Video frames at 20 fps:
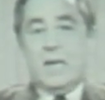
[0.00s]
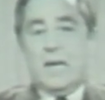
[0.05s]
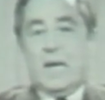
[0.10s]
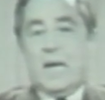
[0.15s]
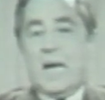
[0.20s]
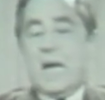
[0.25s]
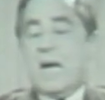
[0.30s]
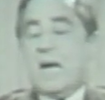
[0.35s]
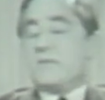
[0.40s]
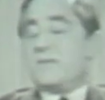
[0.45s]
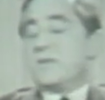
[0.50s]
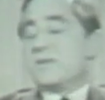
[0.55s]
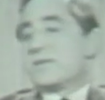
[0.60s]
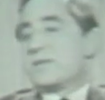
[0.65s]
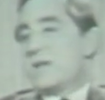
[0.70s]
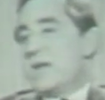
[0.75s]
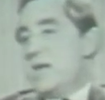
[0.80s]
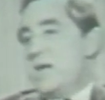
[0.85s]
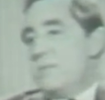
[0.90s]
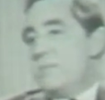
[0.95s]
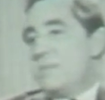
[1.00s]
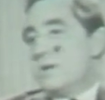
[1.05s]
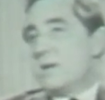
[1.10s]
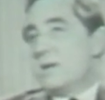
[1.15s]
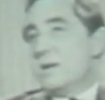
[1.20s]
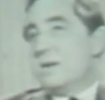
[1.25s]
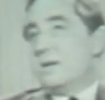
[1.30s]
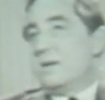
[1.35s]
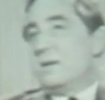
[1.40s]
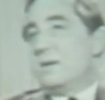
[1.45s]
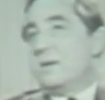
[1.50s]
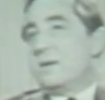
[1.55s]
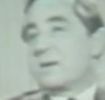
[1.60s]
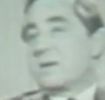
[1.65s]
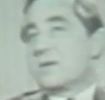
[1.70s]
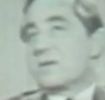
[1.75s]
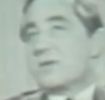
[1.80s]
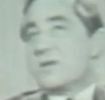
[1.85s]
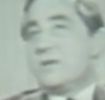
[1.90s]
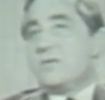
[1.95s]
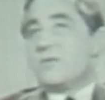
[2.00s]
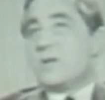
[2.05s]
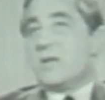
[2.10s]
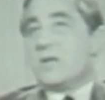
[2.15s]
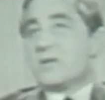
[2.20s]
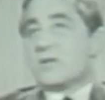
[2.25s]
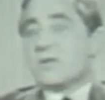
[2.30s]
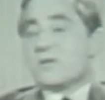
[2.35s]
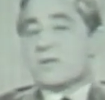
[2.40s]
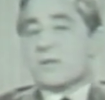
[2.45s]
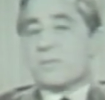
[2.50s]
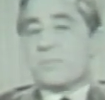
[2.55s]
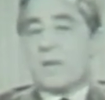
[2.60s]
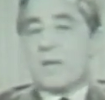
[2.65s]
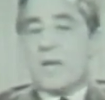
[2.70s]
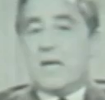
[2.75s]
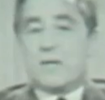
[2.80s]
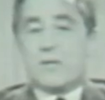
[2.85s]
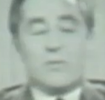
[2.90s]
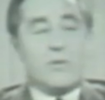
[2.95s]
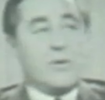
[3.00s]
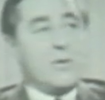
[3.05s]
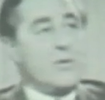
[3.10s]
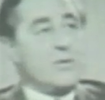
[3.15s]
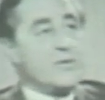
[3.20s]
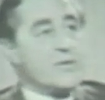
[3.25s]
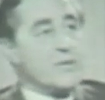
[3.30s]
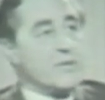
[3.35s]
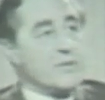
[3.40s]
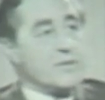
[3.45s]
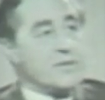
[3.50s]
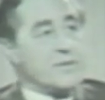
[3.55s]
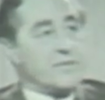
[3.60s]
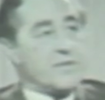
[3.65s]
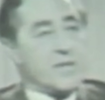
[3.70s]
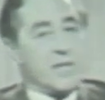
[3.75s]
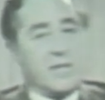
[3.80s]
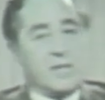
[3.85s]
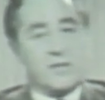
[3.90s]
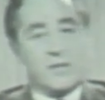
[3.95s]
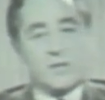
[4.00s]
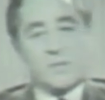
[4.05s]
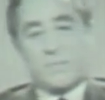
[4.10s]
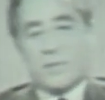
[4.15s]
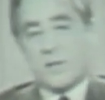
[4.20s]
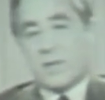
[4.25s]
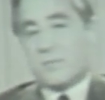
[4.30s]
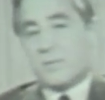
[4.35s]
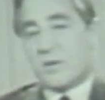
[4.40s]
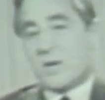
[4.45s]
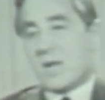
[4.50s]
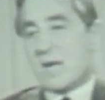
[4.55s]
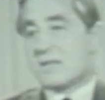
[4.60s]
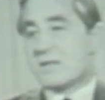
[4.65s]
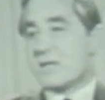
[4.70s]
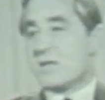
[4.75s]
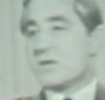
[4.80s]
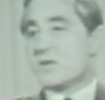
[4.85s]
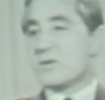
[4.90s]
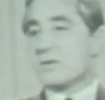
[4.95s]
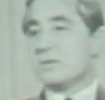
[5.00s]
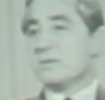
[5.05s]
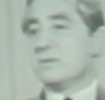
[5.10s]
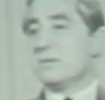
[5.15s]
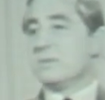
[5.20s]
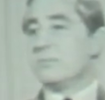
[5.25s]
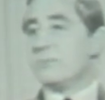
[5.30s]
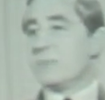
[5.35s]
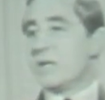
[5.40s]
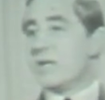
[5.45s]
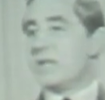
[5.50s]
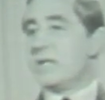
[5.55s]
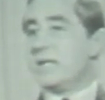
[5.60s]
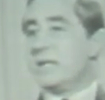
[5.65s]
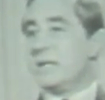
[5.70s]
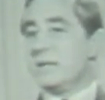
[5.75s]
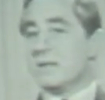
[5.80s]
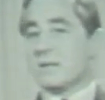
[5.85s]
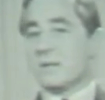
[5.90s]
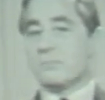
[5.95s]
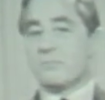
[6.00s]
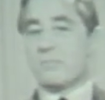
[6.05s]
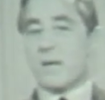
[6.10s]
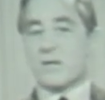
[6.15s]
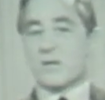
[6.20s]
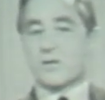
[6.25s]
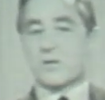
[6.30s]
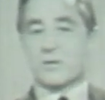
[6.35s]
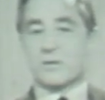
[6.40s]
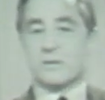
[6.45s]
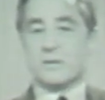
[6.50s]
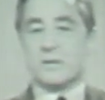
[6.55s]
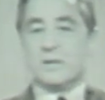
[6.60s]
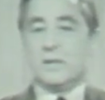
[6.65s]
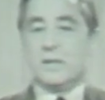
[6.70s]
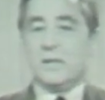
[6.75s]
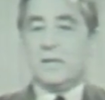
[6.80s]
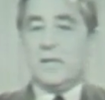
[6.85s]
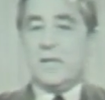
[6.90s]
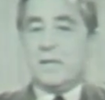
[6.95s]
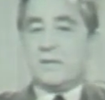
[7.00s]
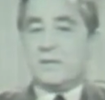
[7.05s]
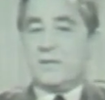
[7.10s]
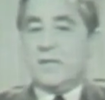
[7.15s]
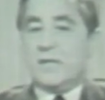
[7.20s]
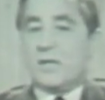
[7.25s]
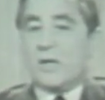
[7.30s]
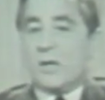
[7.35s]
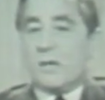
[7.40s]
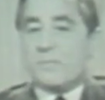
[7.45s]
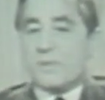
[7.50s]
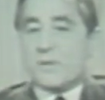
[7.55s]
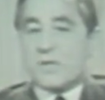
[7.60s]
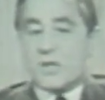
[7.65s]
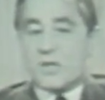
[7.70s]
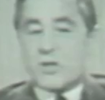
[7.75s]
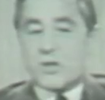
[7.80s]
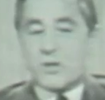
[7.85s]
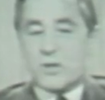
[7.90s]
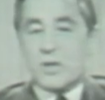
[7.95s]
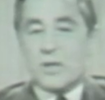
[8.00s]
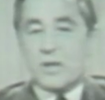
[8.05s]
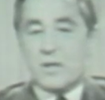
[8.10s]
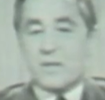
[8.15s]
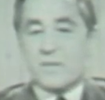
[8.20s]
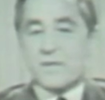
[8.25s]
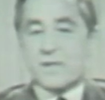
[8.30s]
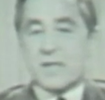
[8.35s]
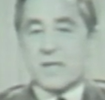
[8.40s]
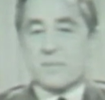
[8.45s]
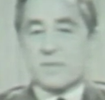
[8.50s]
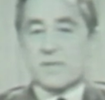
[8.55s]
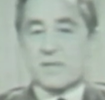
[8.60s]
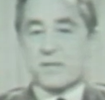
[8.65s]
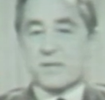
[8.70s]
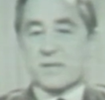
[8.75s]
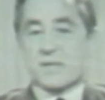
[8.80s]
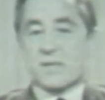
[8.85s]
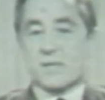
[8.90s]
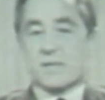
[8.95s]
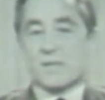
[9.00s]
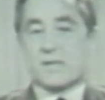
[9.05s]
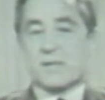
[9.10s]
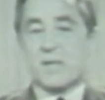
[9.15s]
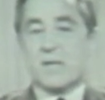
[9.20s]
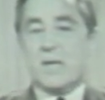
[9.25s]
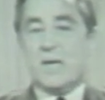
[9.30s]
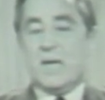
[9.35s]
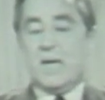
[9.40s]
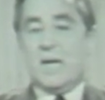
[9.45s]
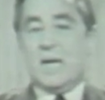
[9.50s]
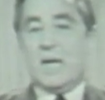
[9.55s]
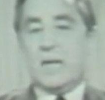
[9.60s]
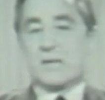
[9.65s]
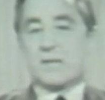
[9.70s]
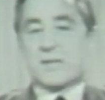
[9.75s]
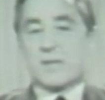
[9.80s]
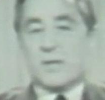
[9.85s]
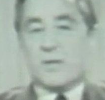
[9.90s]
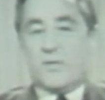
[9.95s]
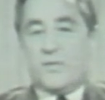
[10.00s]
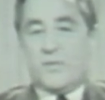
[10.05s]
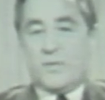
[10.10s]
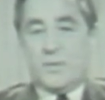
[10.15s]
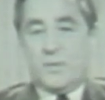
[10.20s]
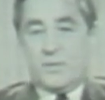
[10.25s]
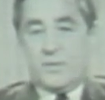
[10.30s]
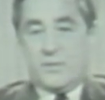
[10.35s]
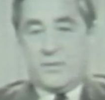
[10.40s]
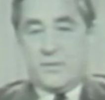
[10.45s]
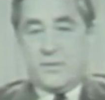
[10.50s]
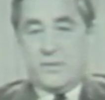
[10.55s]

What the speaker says: The same considerations apply to all sorts of changes: polymerization, burning, combustion, decomposition of substances, and so forth.